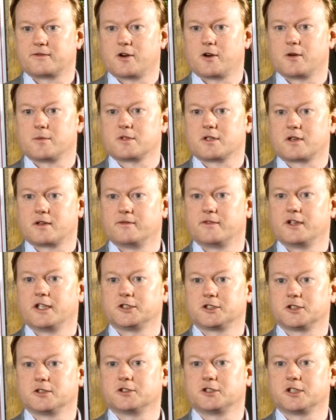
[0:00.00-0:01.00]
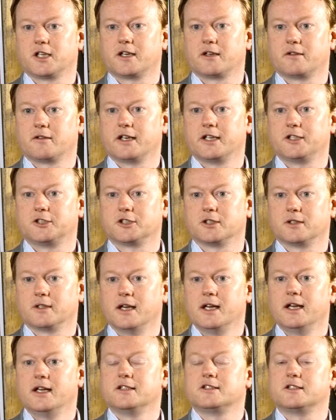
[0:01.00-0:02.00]
forms of conventional generation
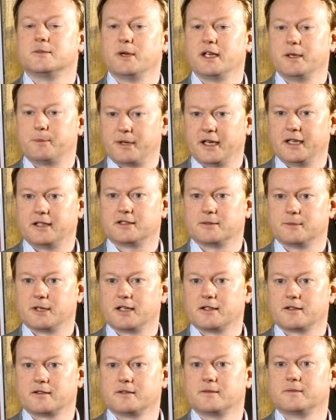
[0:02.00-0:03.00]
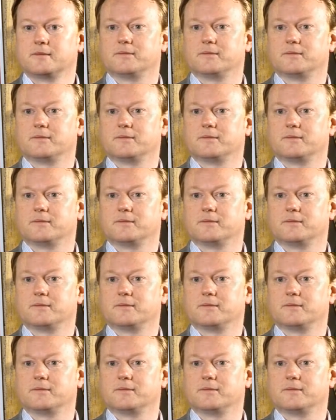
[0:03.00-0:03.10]
to meet peak demand.